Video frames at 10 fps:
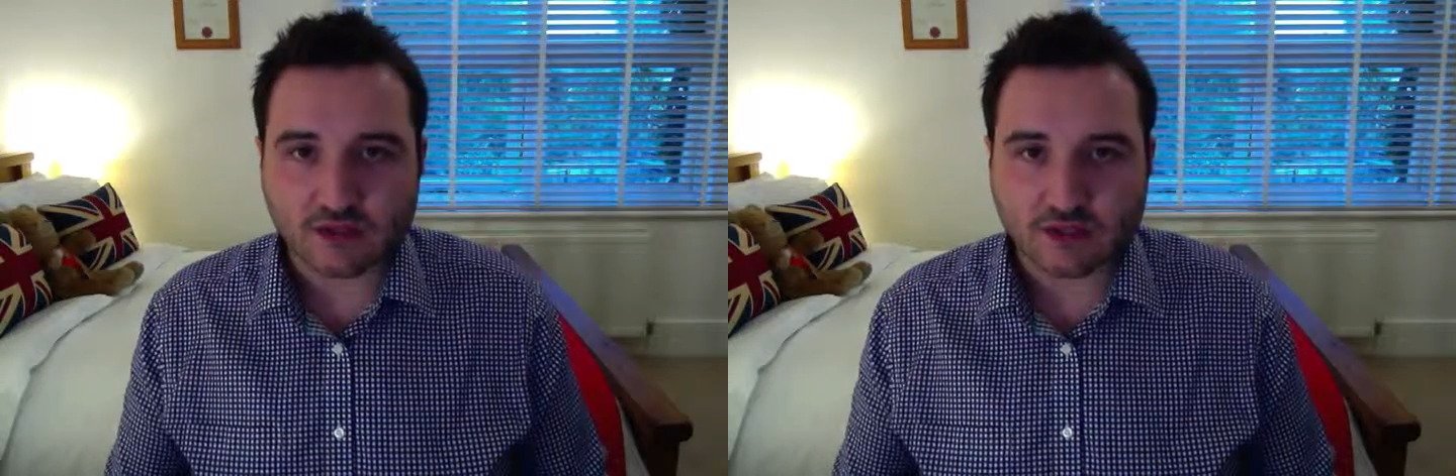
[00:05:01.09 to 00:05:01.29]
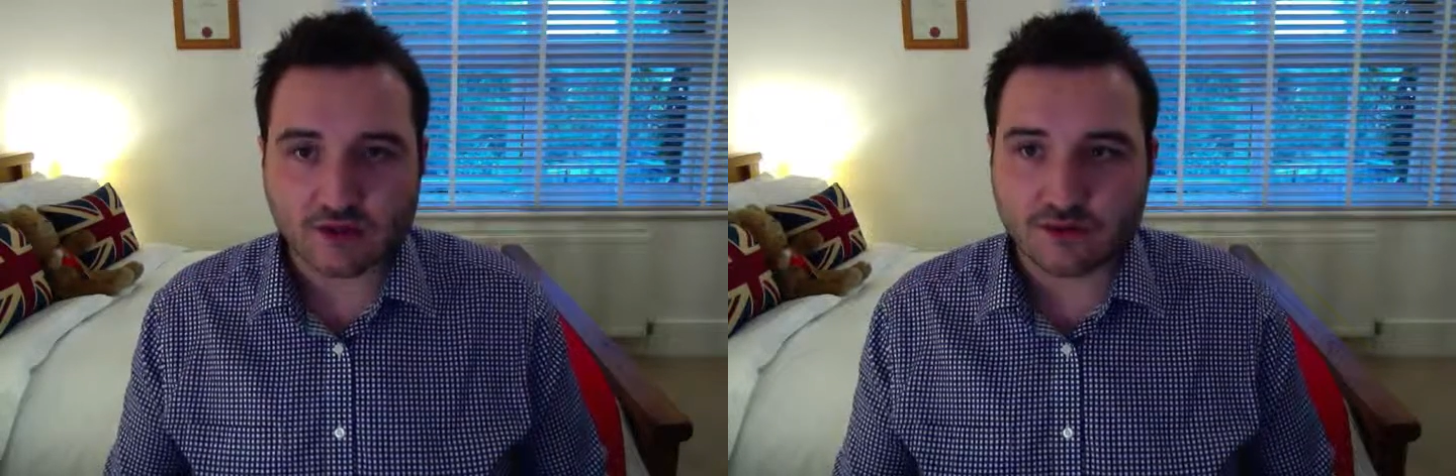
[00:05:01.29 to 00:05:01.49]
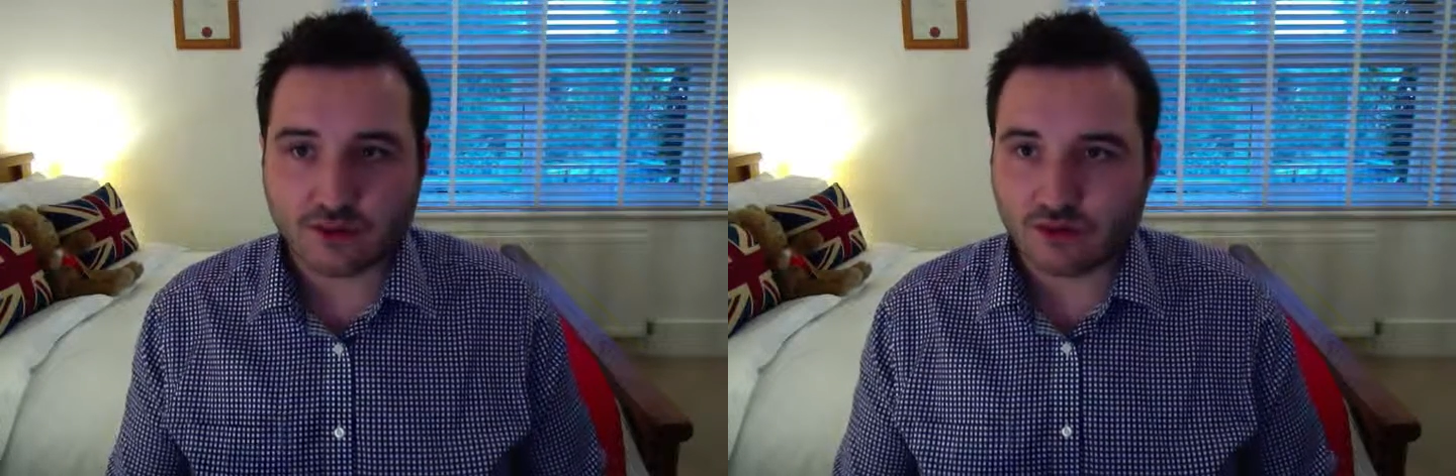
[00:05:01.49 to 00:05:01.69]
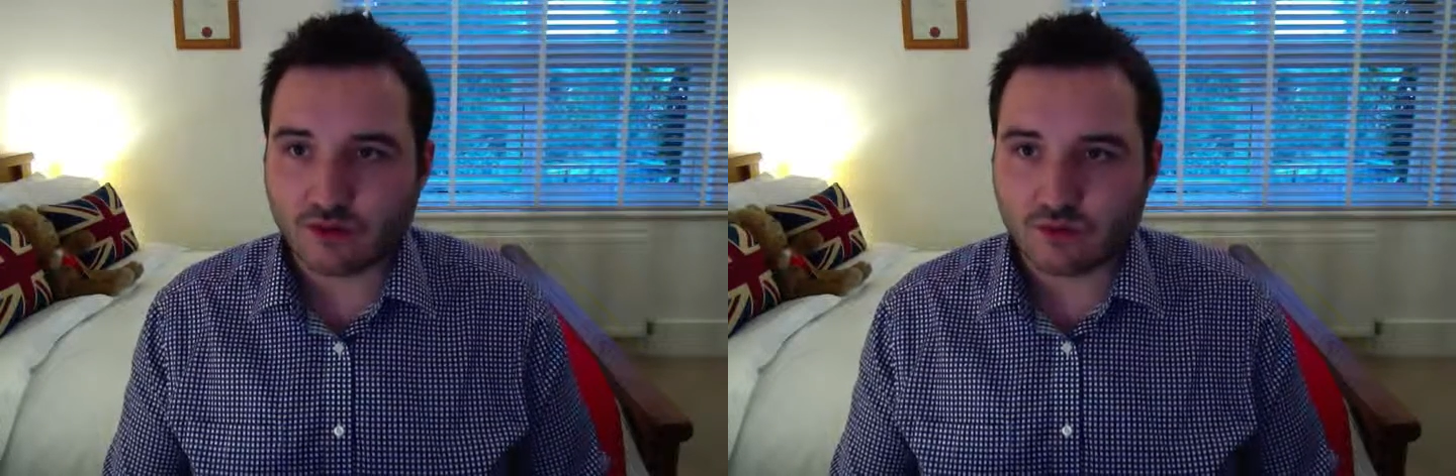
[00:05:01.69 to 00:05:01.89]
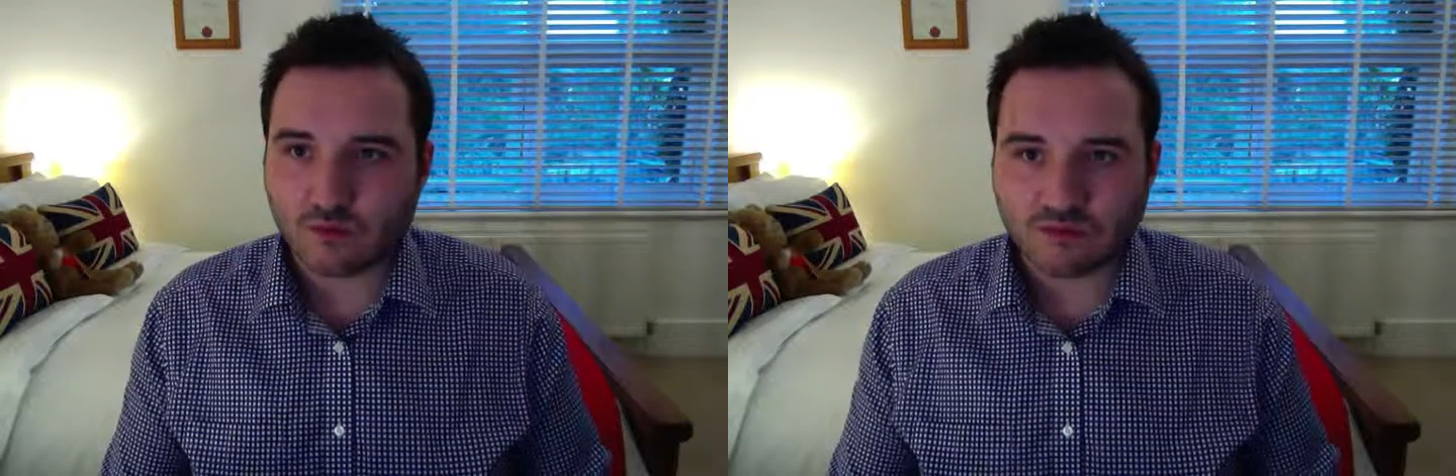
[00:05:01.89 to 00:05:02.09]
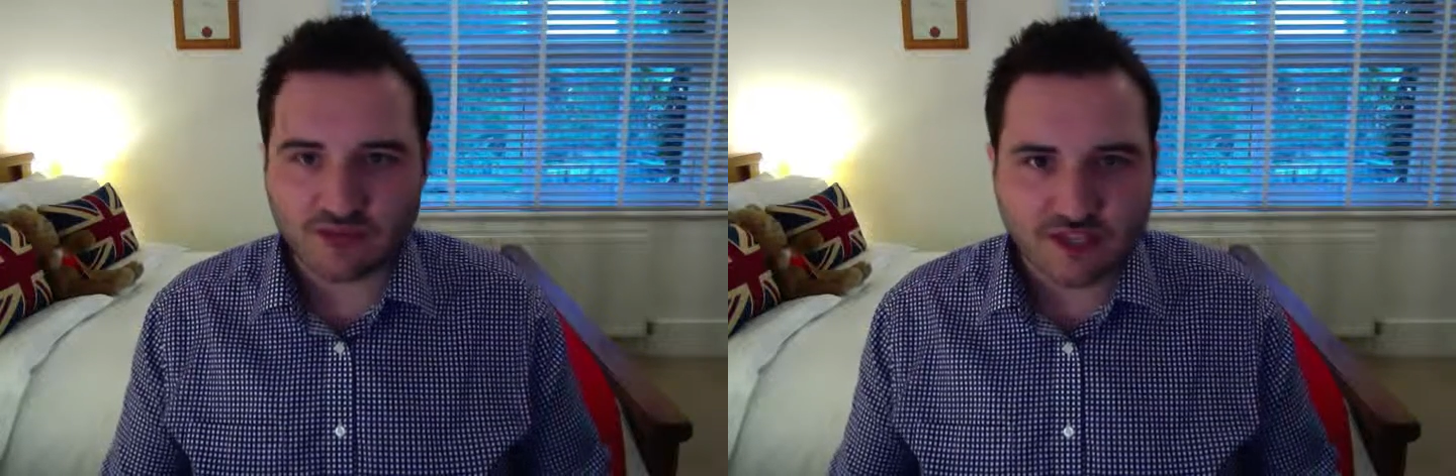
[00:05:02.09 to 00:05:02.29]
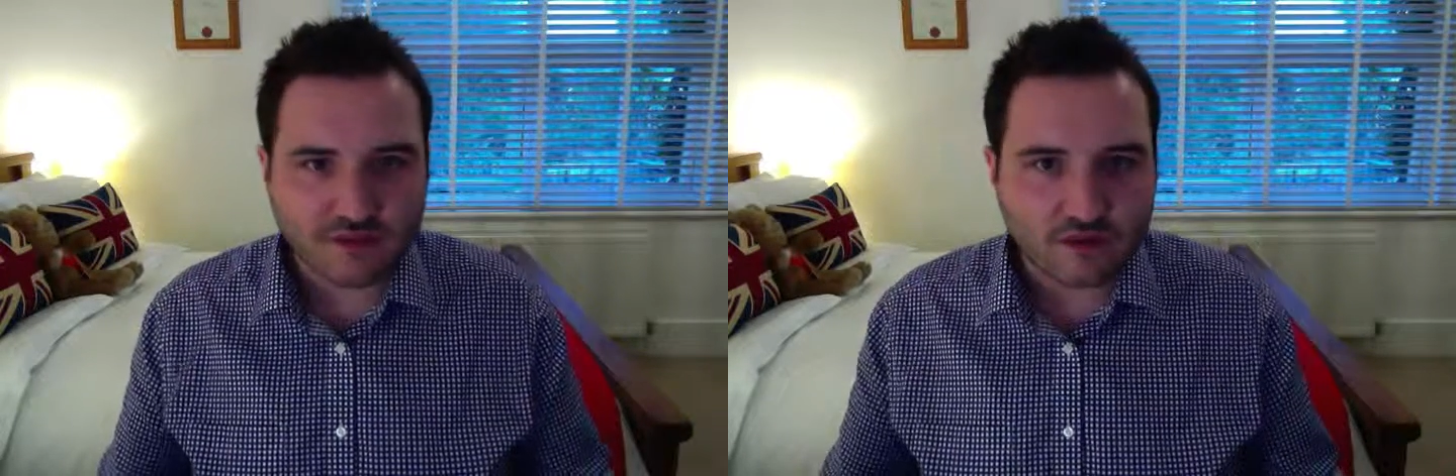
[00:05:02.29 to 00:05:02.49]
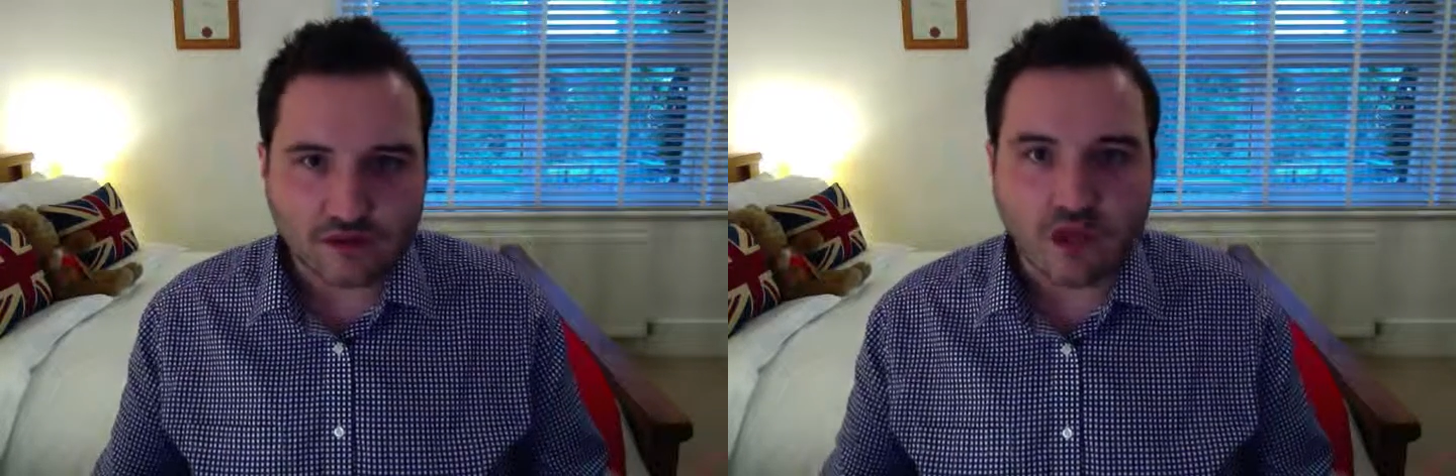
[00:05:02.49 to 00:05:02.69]
It goes to
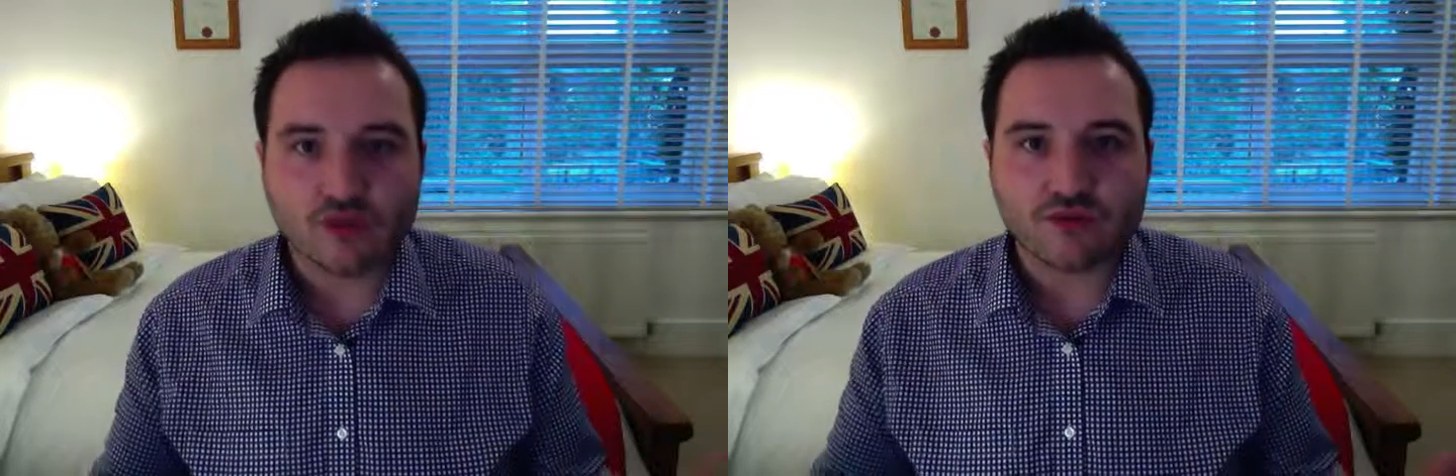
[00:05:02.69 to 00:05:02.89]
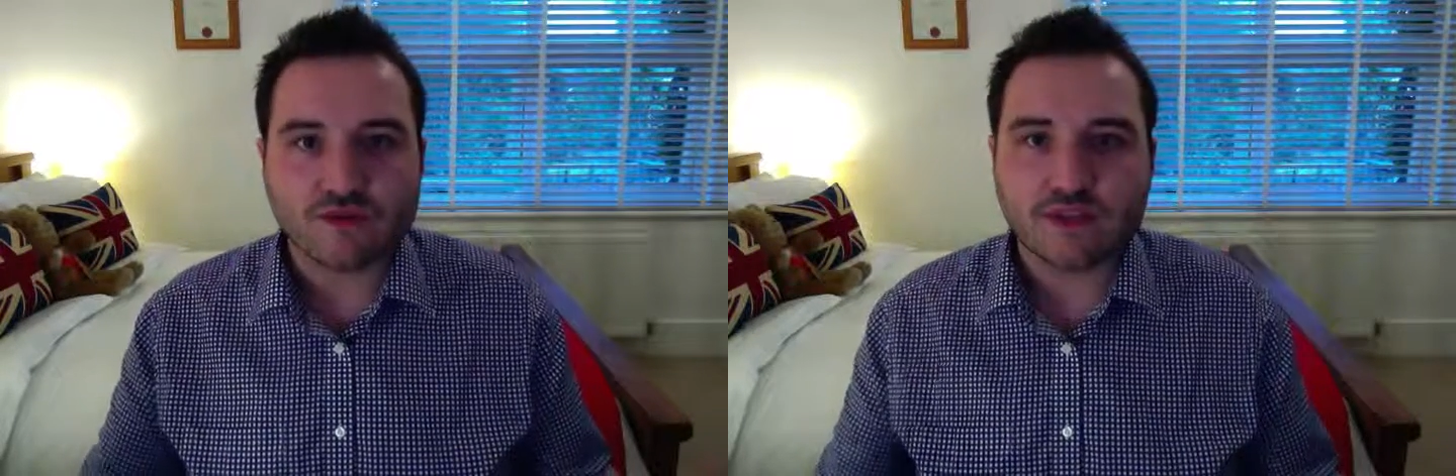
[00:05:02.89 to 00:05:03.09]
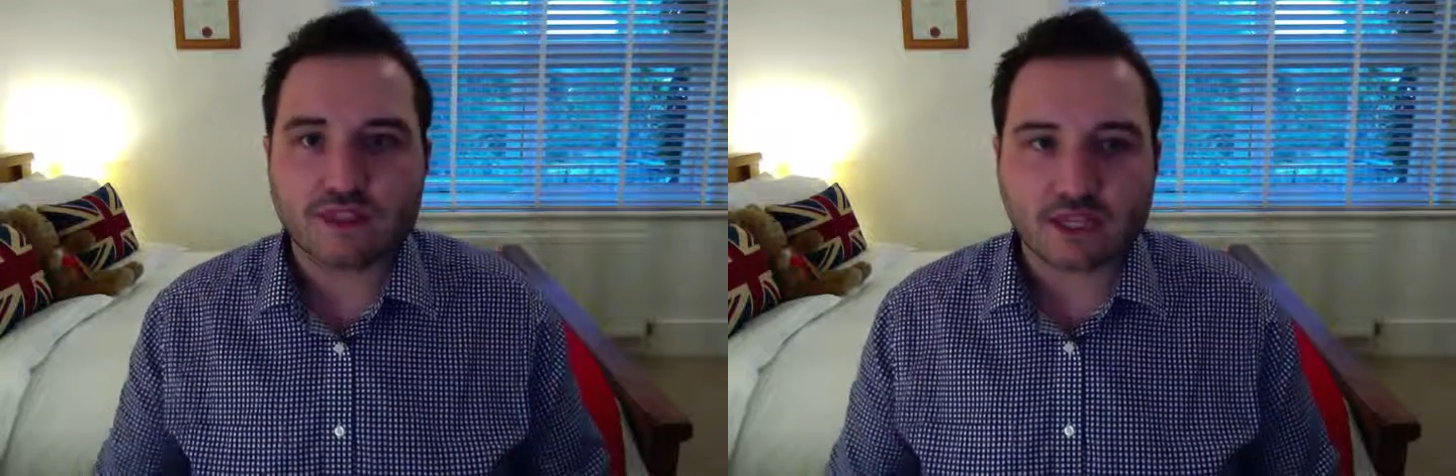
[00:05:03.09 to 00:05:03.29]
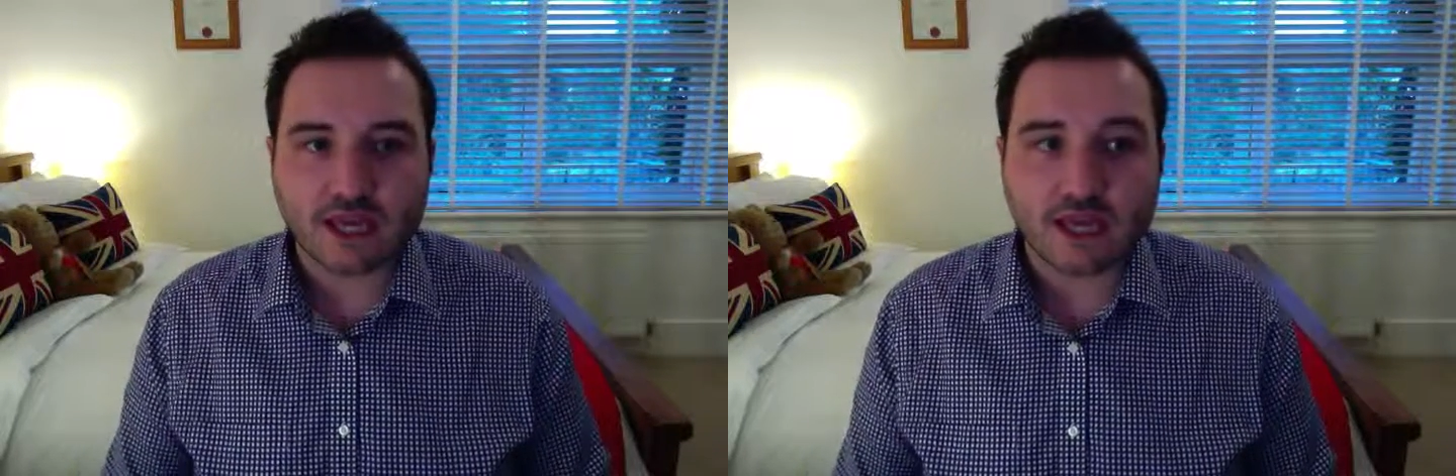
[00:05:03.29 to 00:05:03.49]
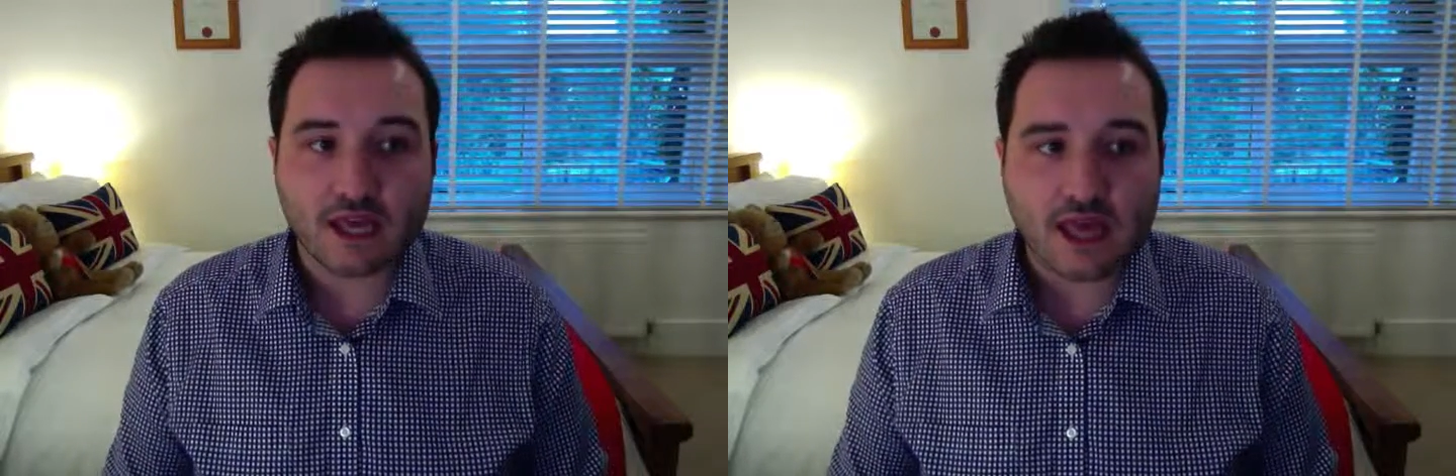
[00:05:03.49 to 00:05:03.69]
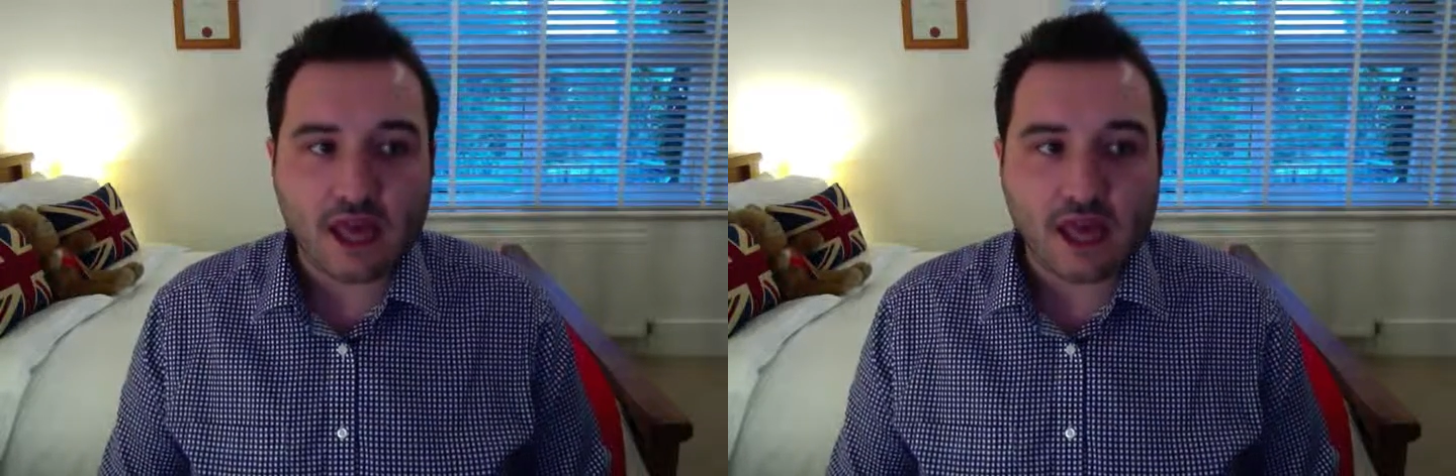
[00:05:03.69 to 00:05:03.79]
700 events a year,